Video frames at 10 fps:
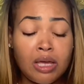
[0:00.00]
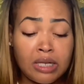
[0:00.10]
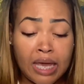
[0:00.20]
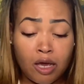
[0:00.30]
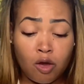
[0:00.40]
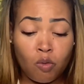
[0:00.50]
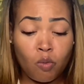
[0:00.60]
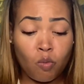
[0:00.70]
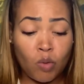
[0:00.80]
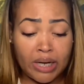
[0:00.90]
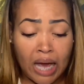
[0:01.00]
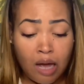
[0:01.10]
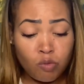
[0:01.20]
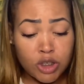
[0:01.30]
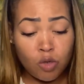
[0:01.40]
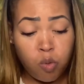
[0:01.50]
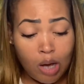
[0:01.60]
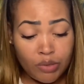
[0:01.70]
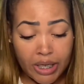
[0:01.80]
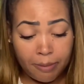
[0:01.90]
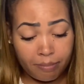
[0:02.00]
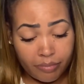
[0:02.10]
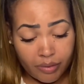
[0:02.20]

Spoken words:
Now, when I was quoted,